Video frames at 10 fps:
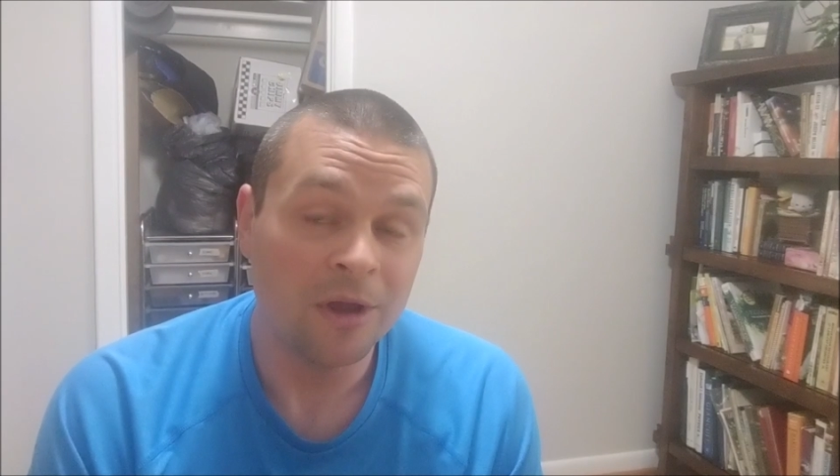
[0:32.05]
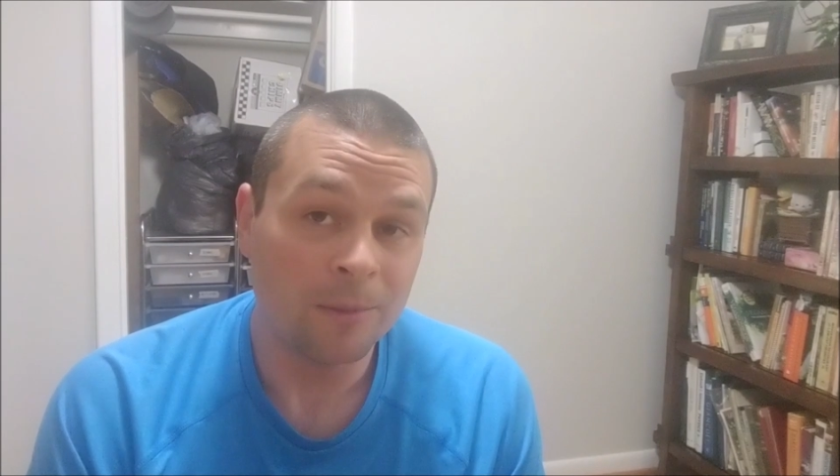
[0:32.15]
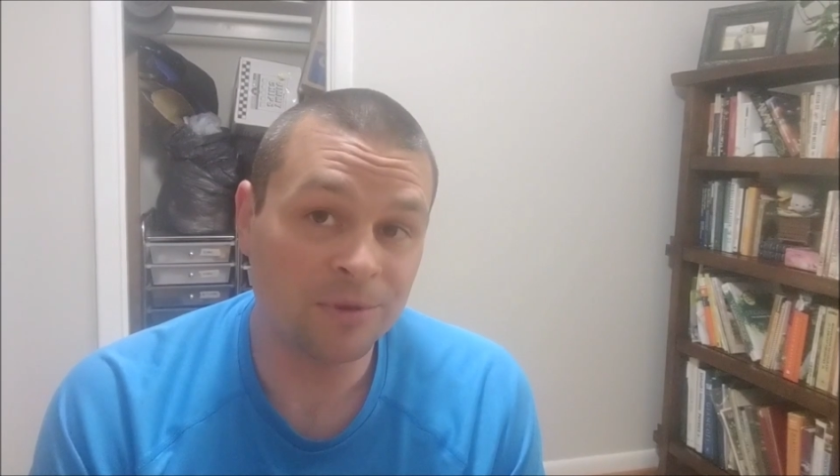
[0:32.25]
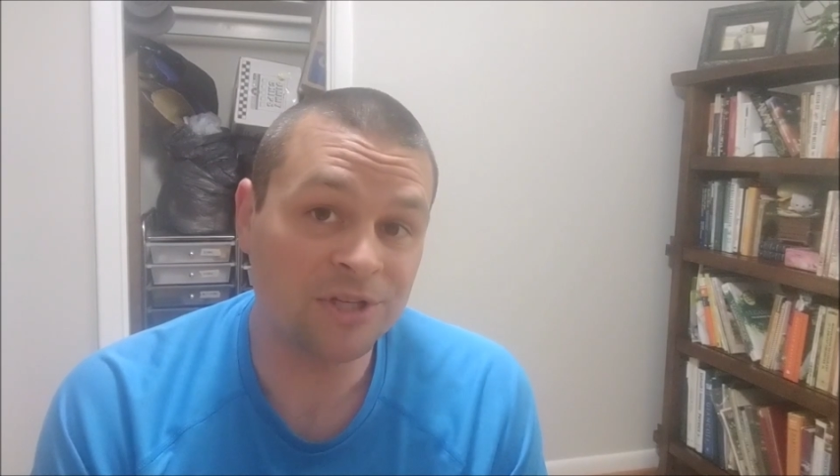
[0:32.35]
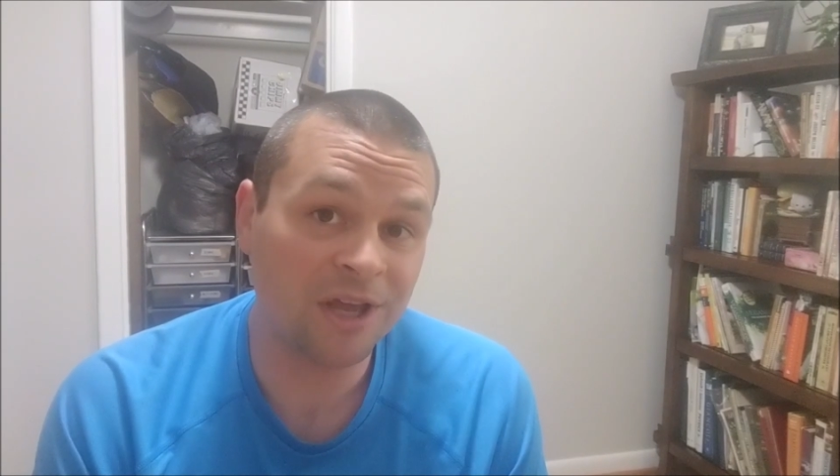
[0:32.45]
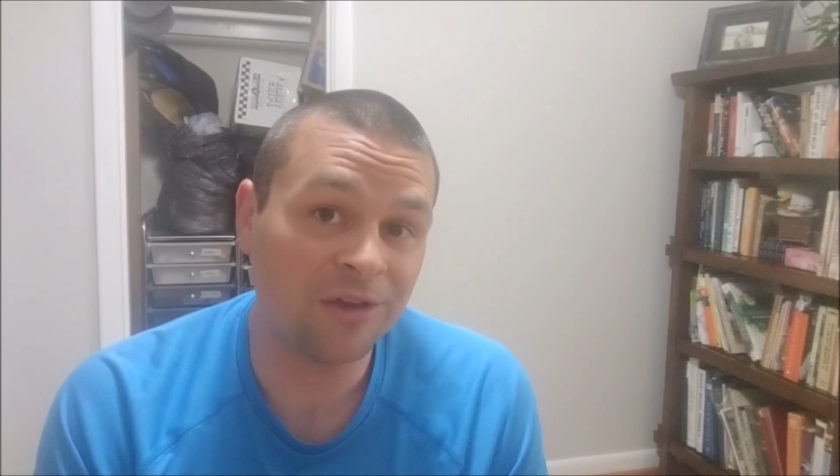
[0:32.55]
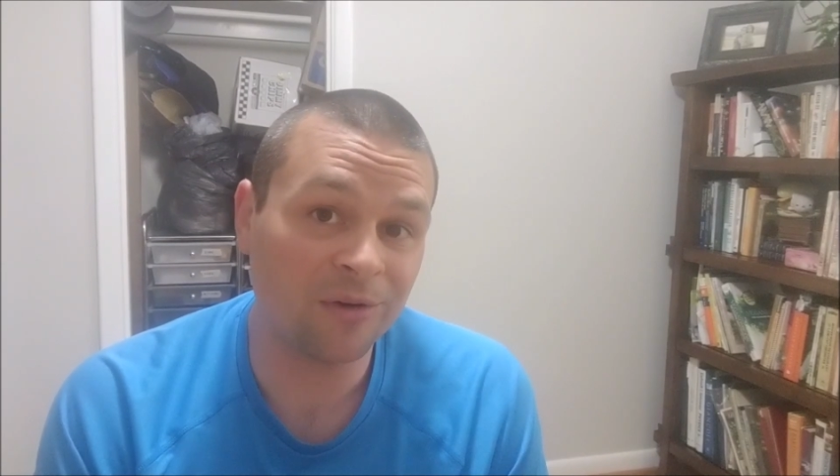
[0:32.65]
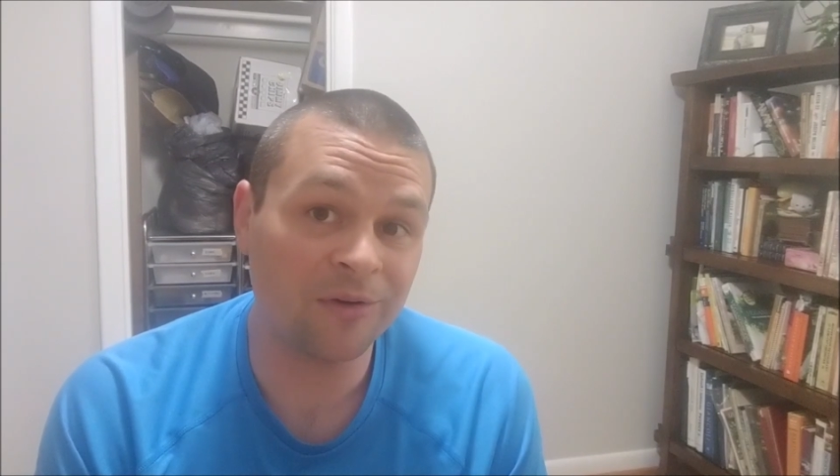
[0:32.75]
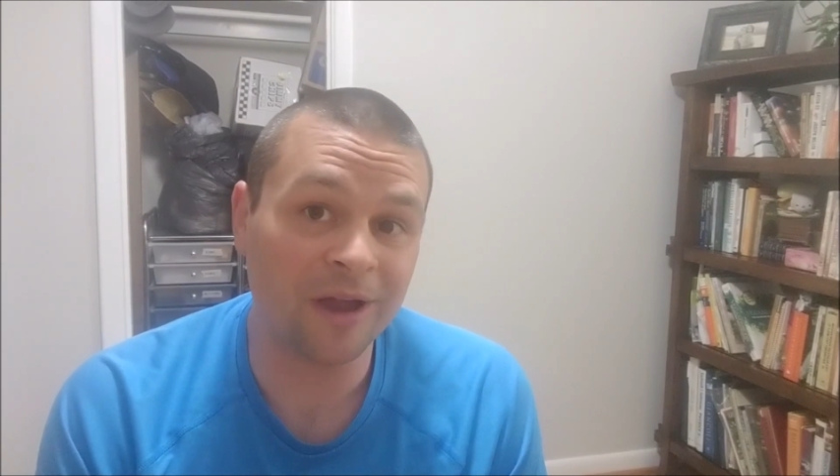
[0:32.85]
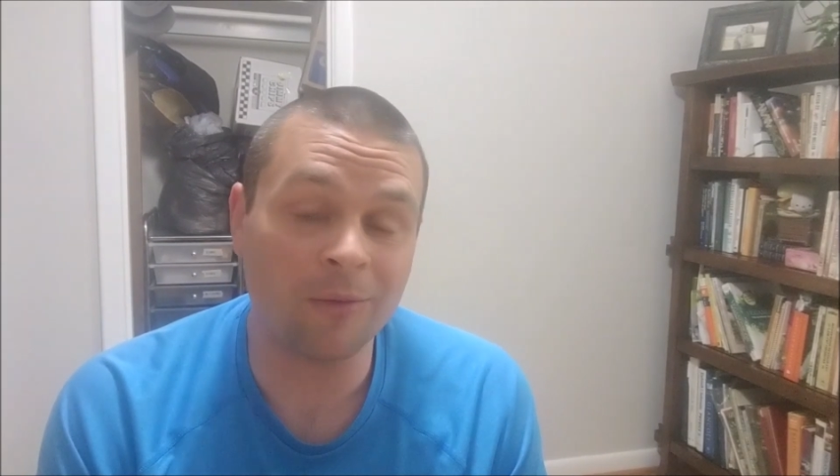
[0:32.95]

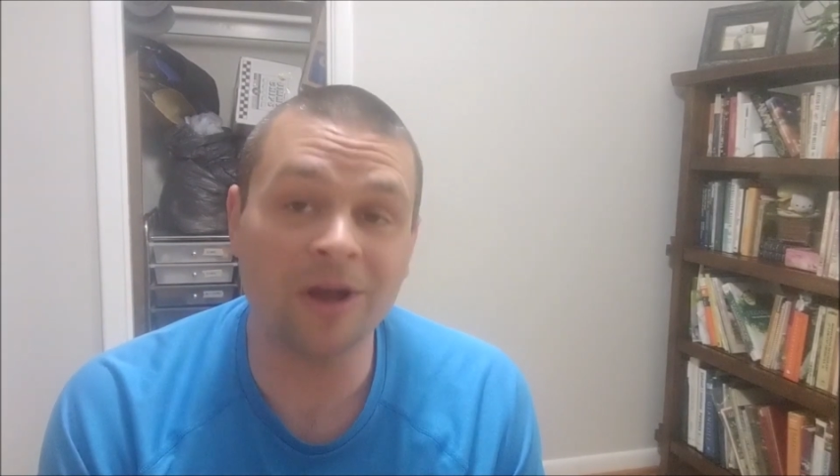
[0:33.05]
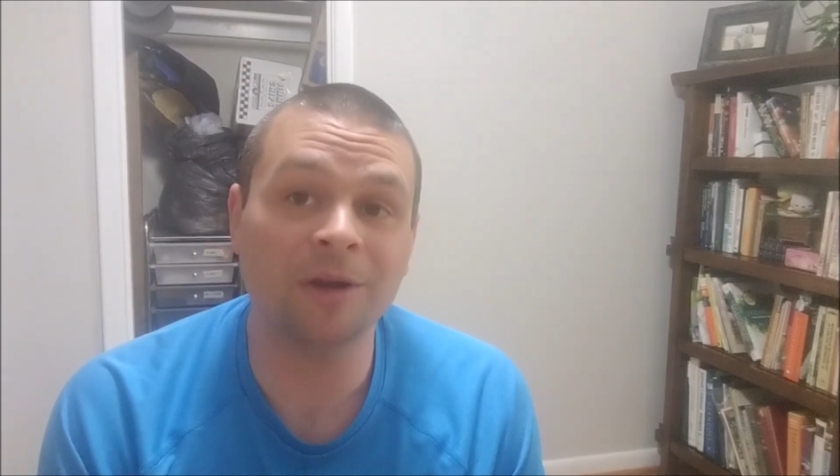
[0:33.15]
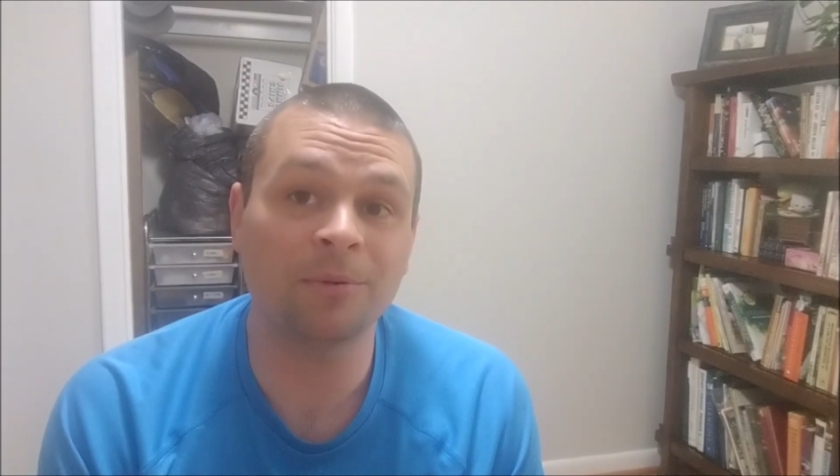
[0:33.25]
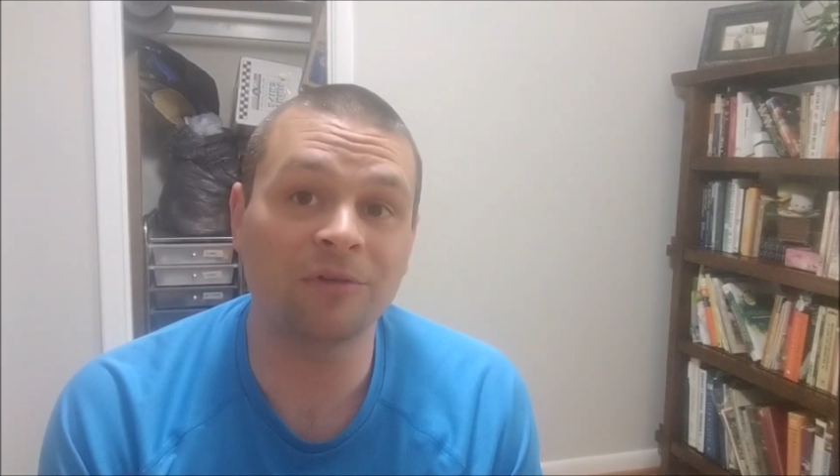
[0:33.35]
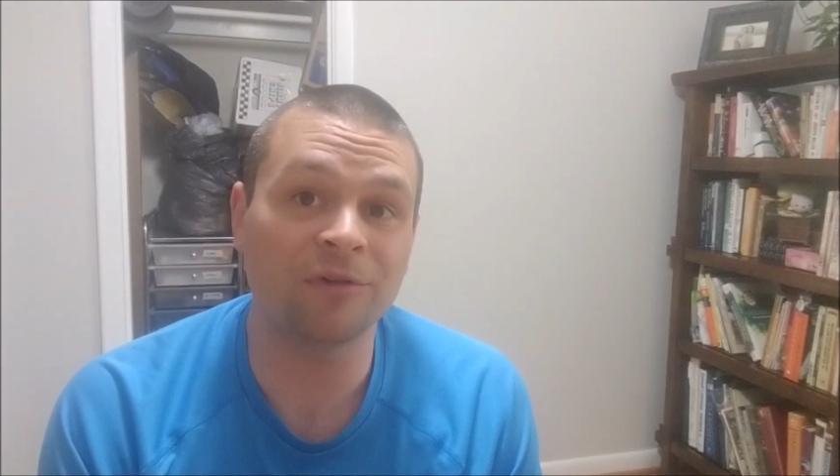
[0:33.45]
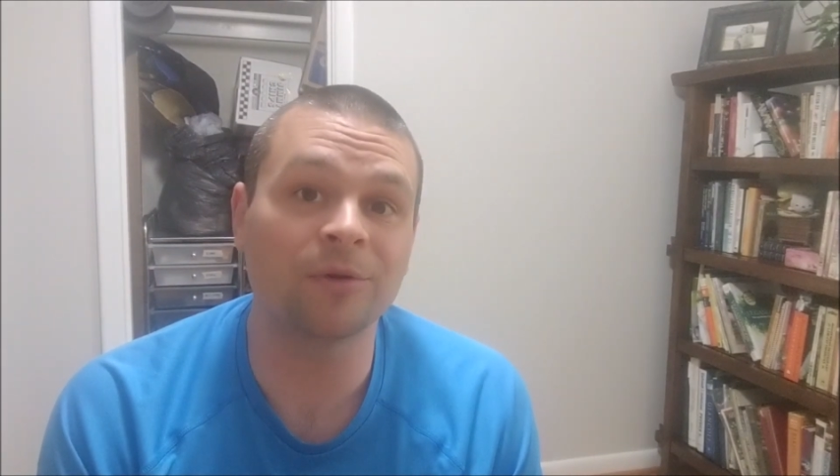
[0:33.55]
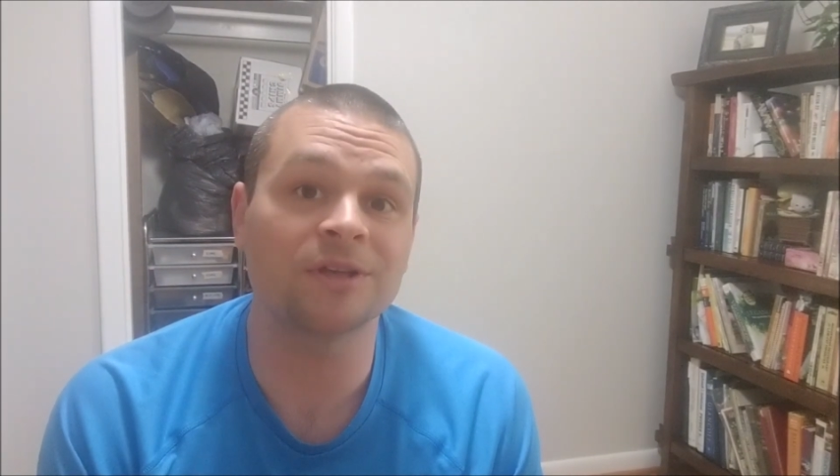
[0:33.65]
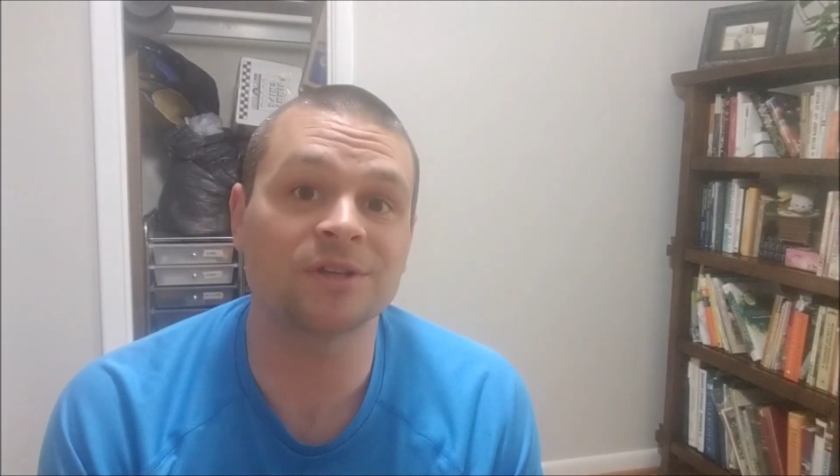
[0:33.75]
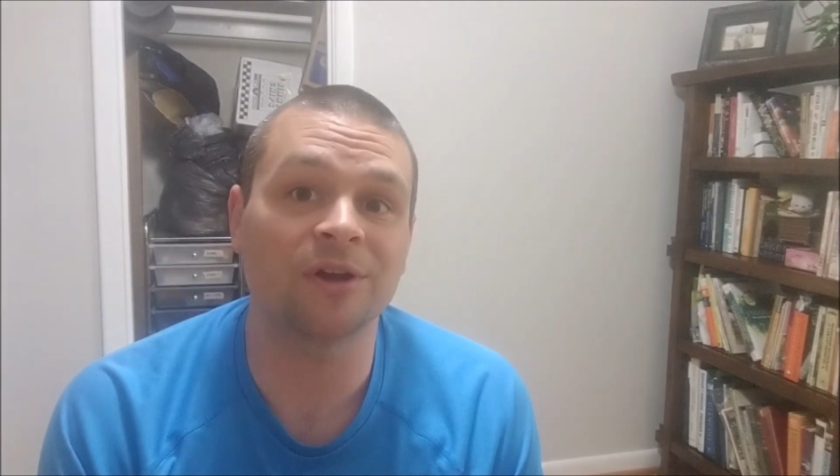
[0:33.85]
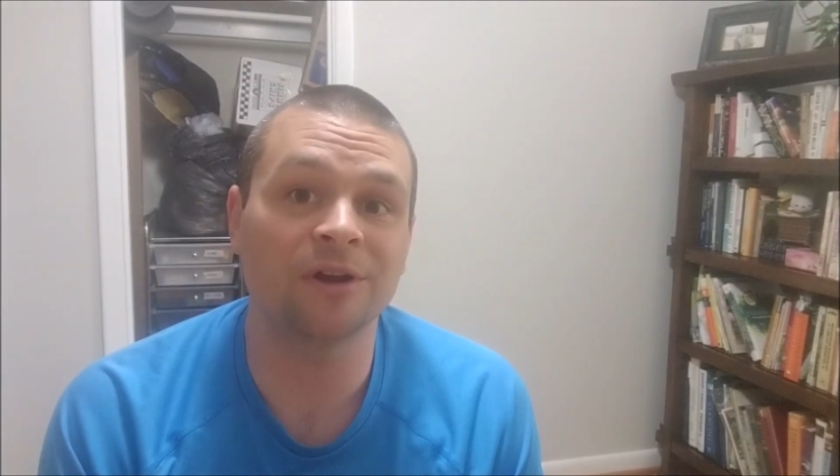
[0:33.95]
Particularly, I wanted to put a
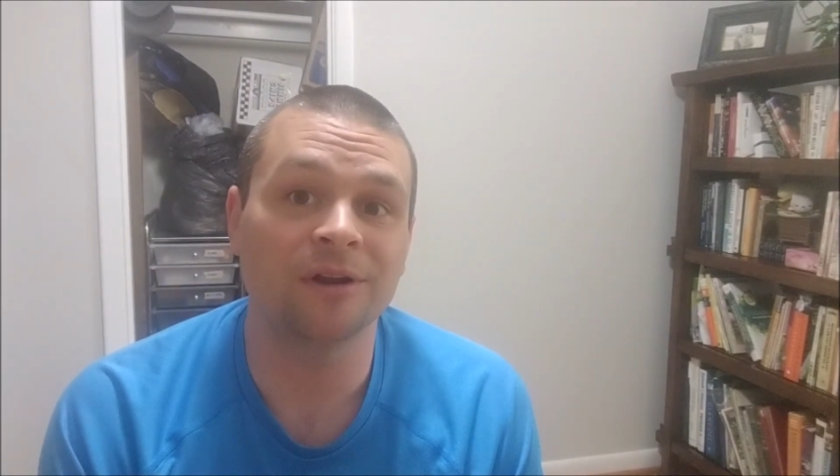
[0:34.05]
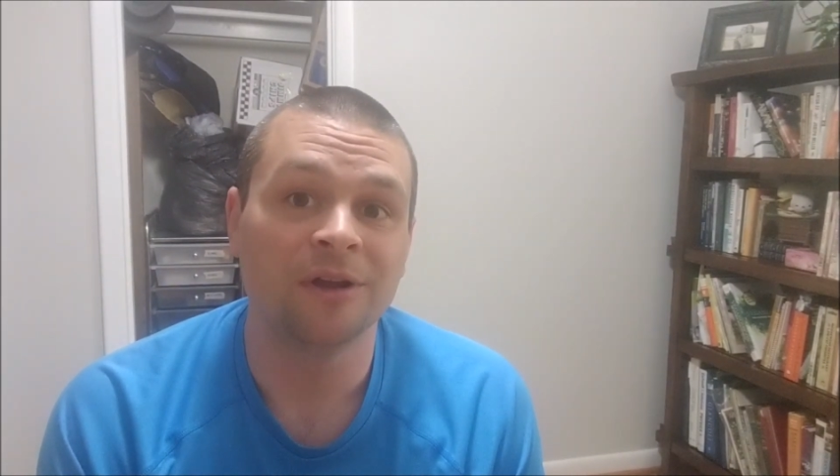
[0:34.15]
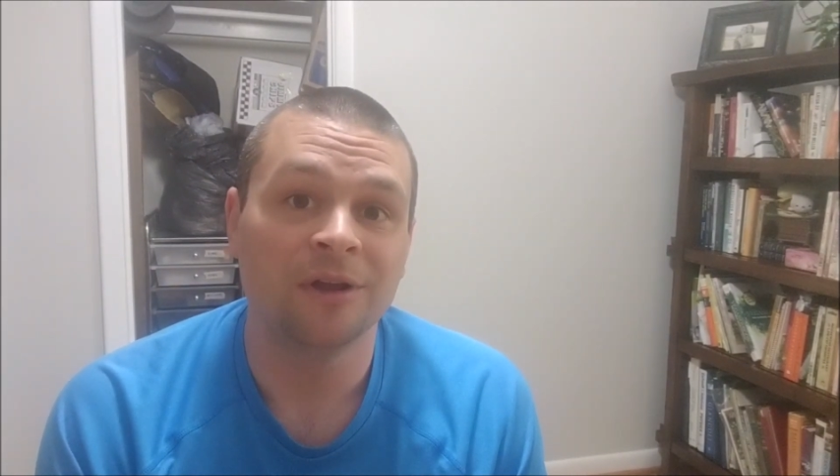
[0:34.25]
focus on